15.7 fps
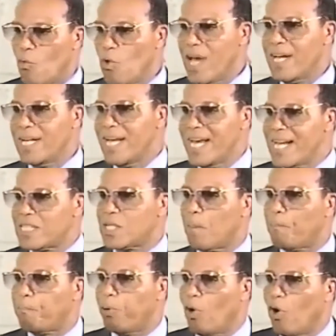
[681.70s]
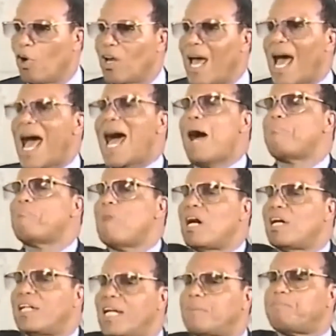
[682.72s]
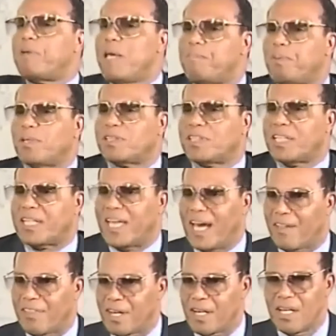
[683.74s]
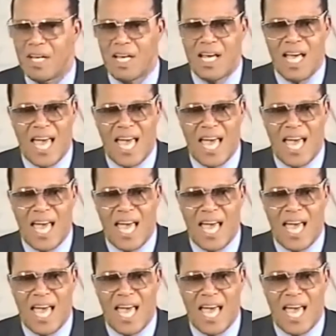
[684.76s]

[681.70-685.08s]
We need to pull our moneyed people together